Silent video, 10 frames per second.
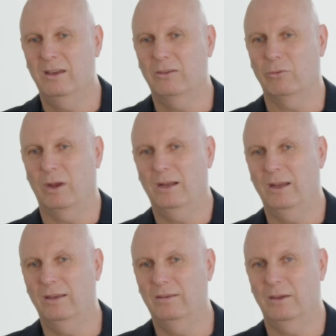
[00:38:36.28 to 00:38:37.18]

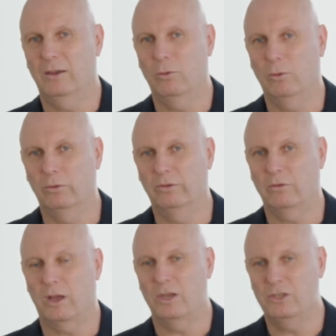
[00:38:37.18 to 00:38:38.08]
directly to your
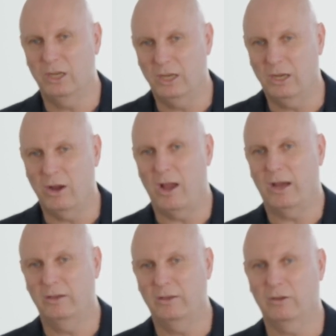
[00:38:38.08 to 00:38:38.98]
strategy and your
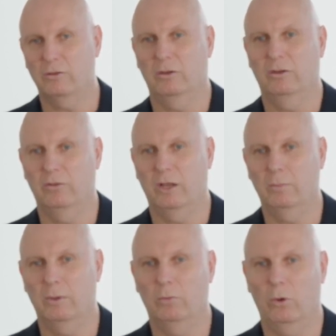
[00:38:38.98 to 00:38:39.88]
architecture and
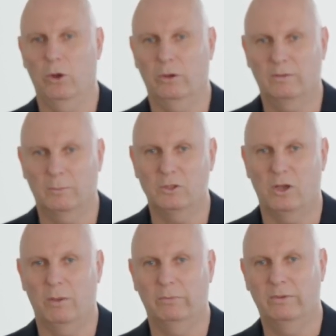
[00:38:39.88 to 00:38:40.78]
development work.
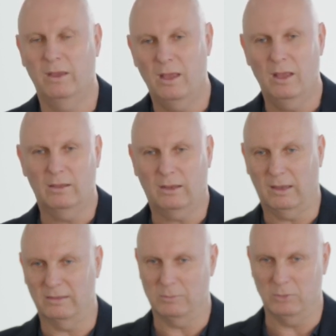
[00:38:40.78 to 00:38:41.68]
Sometimes the
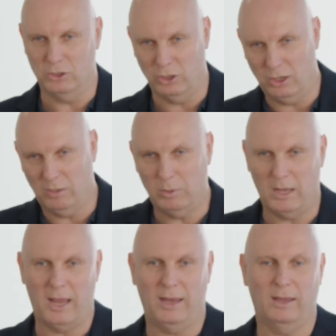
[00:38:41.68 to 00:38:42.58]
customer journey
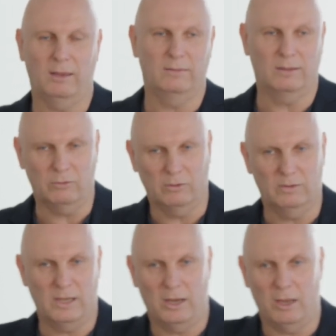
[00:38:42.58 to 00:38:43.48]
planning, etc., is
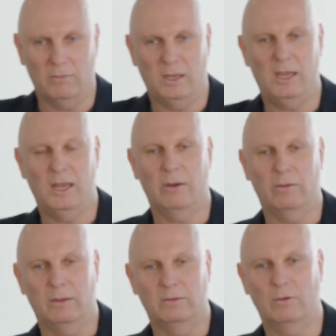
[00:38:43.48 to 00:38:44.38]
done over here,
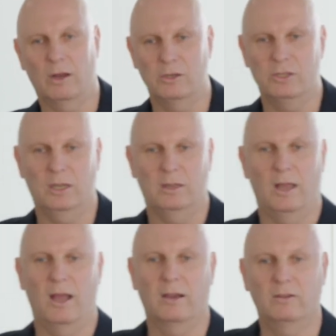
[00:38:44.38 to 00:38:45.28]
and the strategy and the
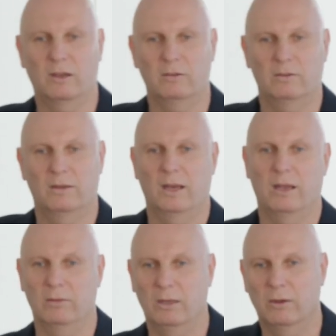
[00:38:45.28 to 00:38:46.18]
architecture is done
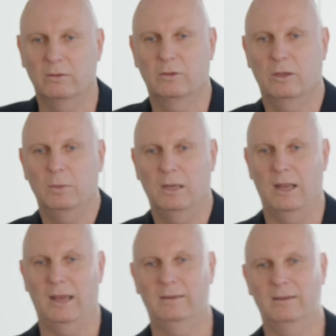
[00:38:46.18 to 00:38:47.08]
over there. It's got to be
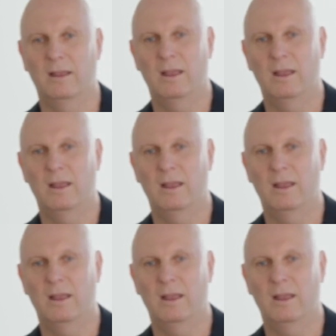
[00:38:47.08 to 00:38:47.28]
linked